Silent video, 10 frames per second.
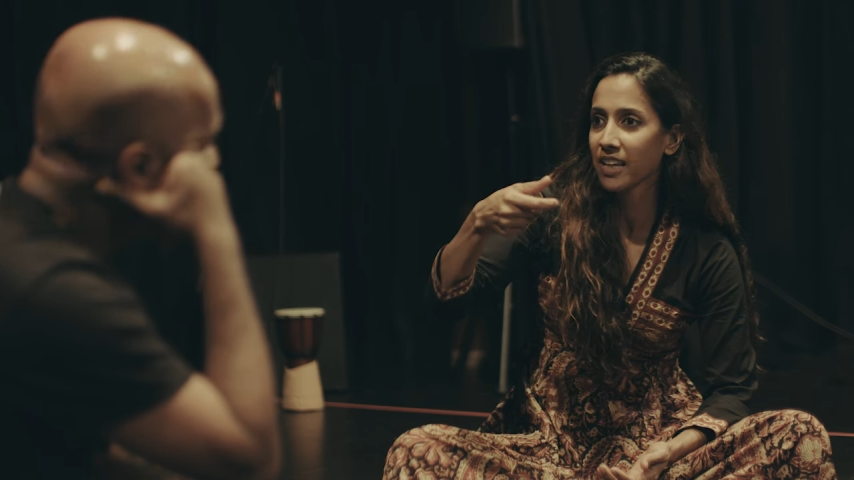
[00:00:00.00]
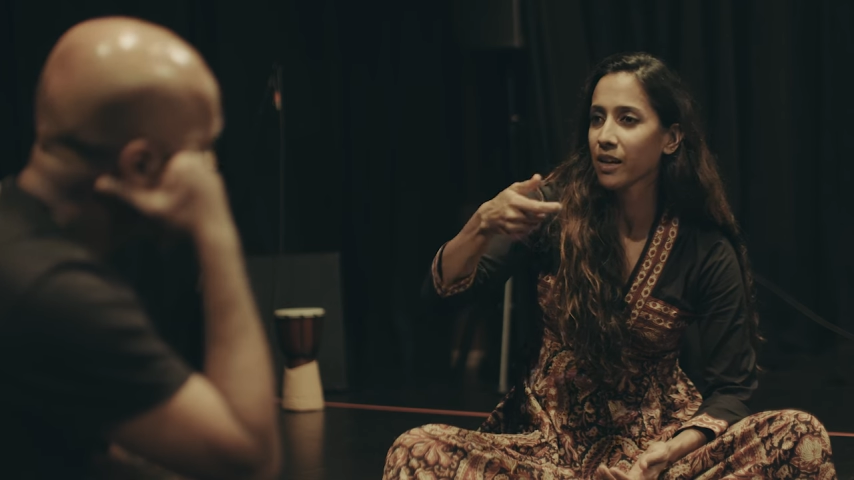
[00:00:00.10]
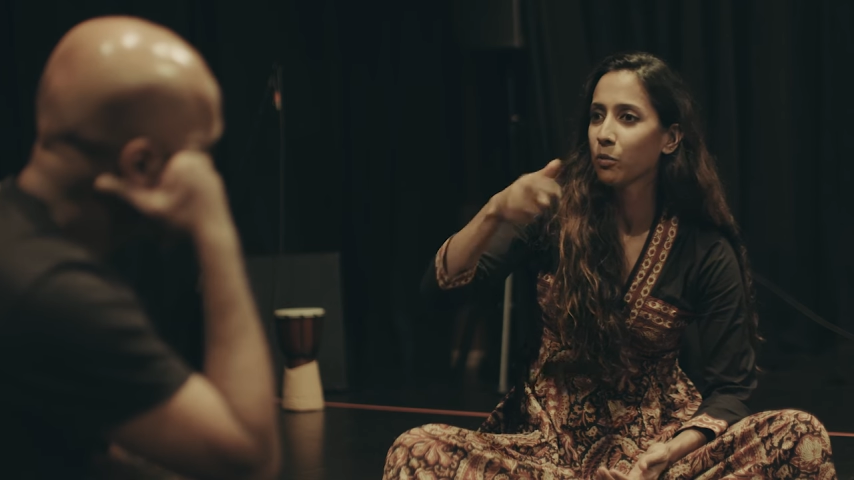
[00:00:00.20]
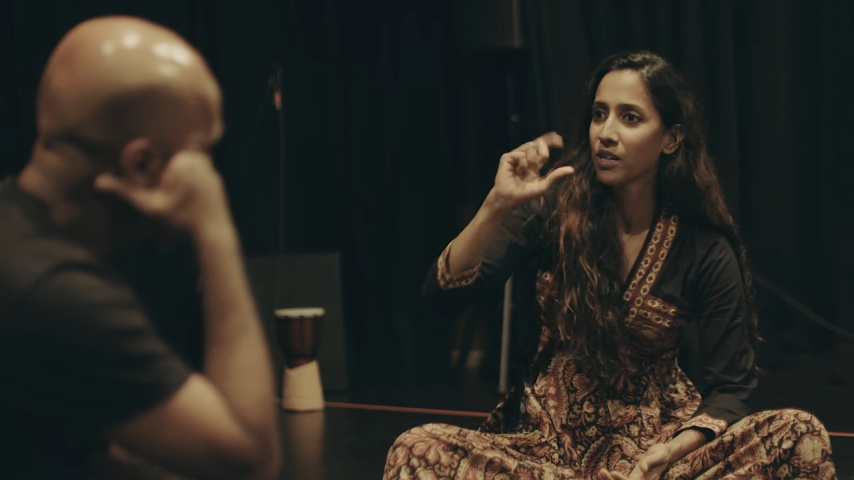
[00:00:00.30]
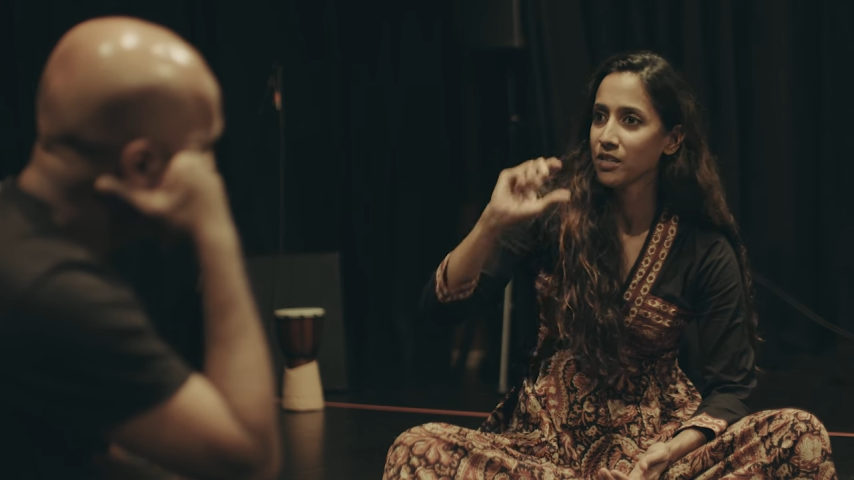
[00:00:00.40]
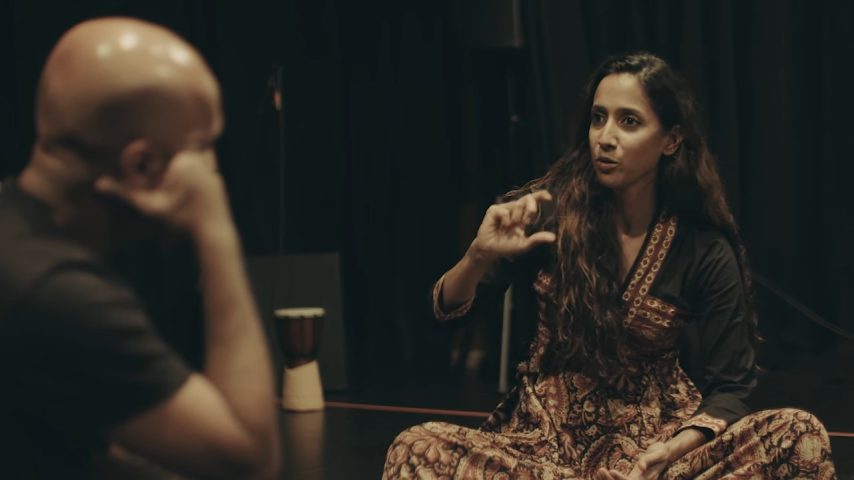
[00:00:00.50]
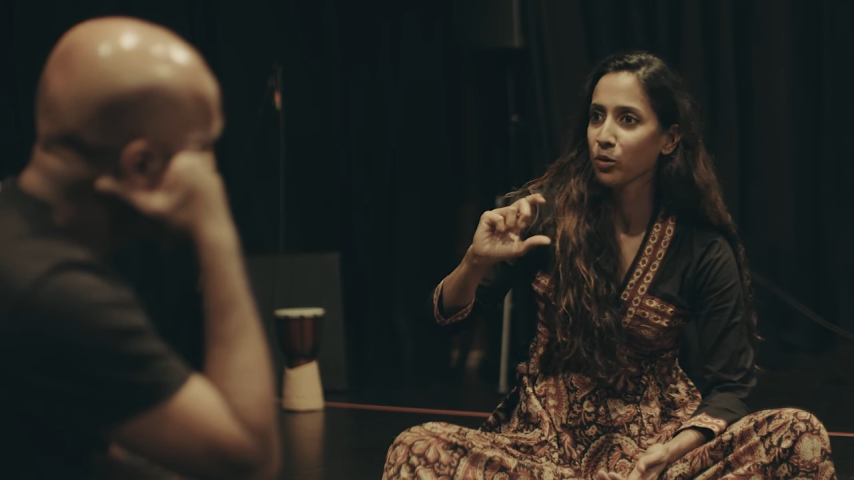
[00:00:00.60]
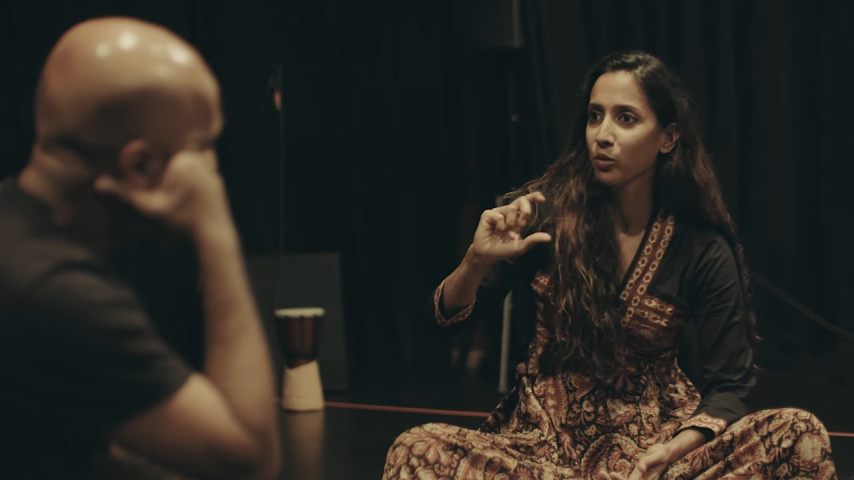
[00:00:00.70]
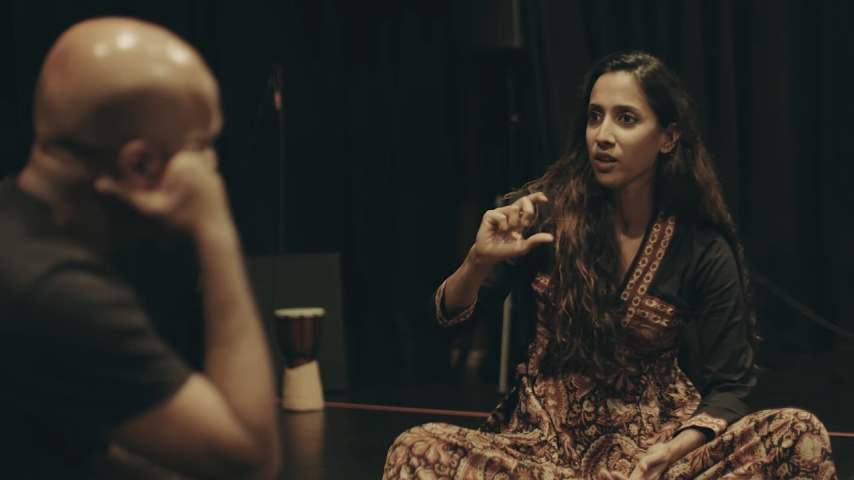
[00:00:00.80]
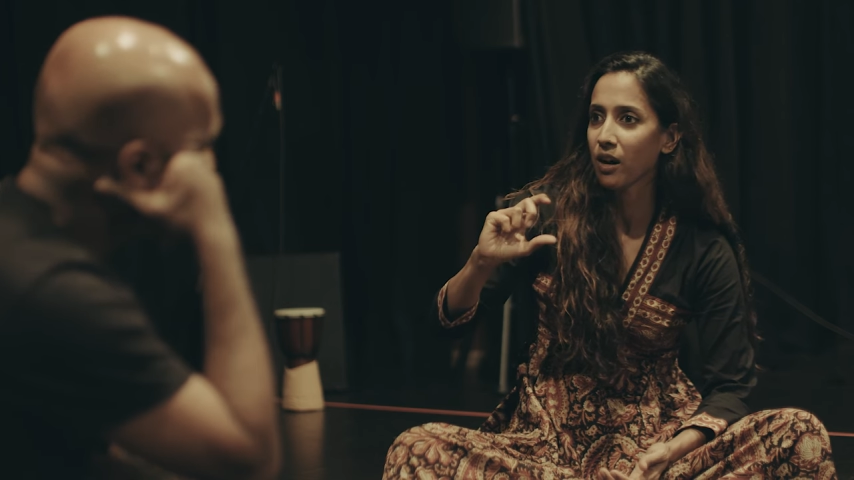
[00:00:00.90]
Like, I wanted to
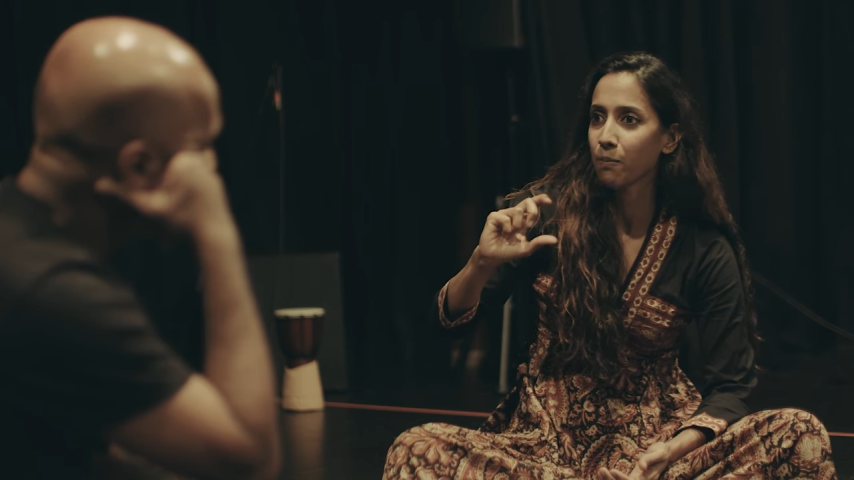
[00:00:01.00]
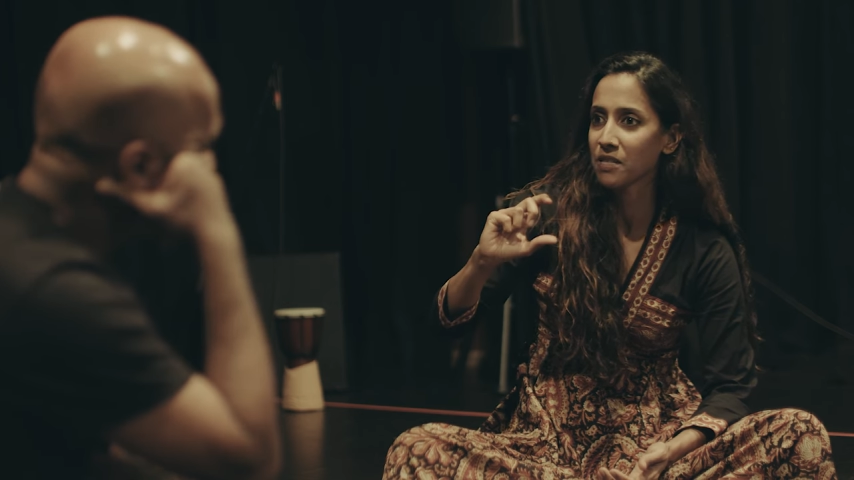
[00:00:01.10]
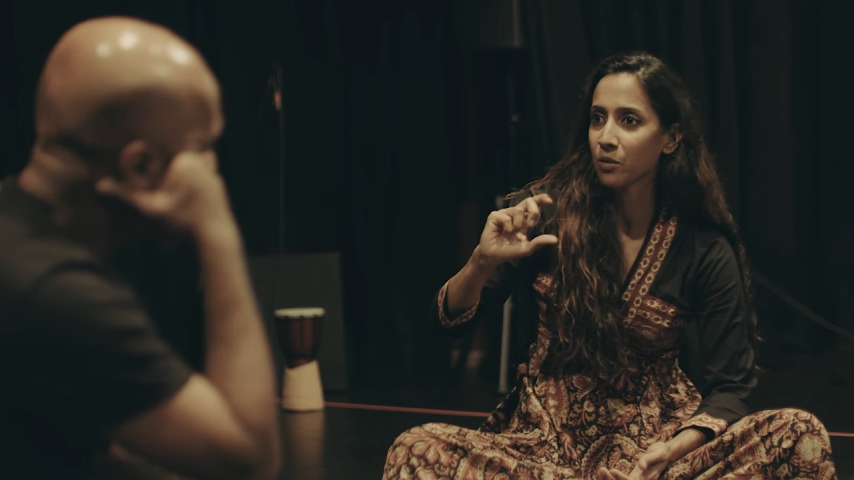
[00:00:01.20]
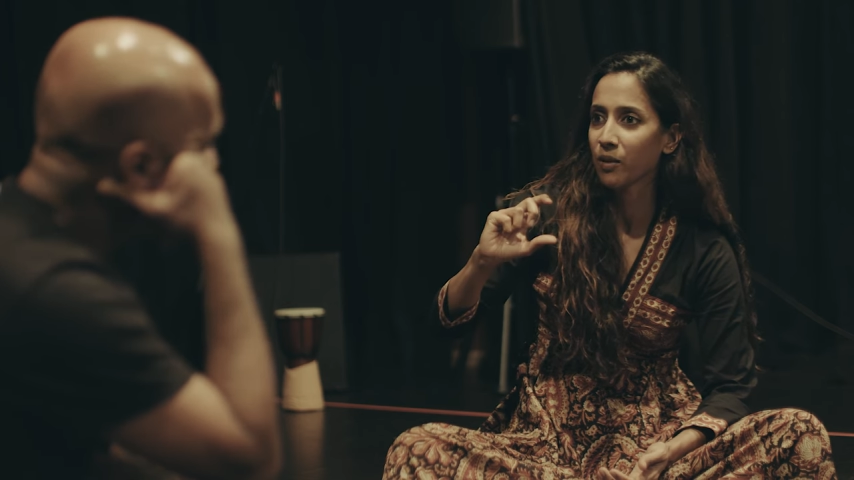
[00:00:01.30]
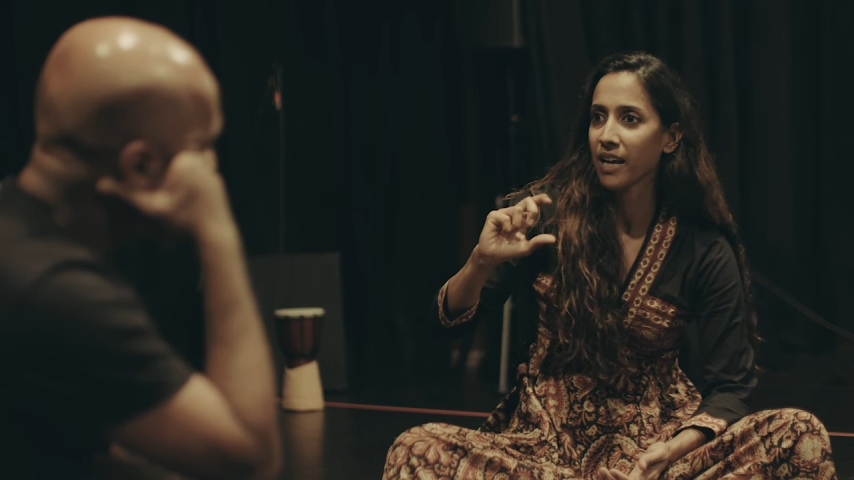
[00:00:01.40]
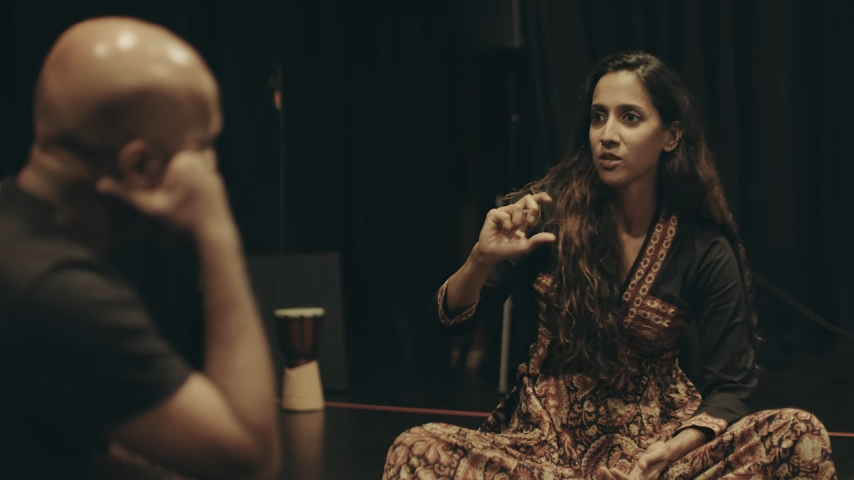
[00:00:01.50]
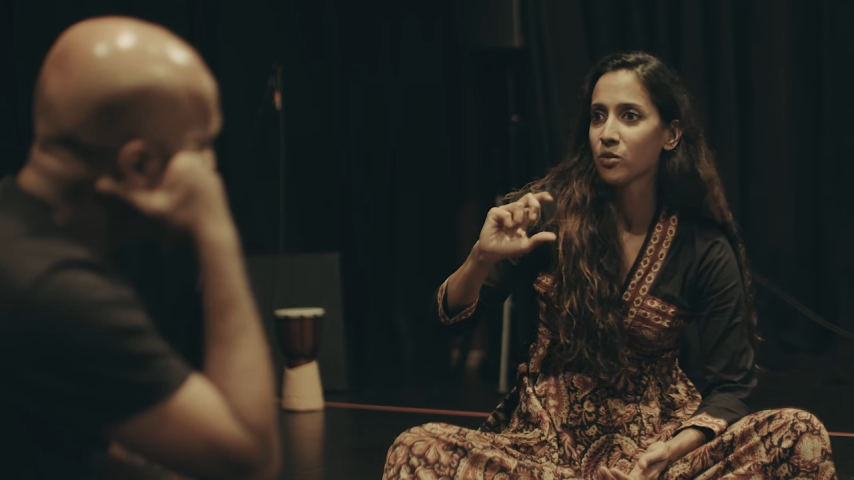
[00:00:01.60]
go the opposite way.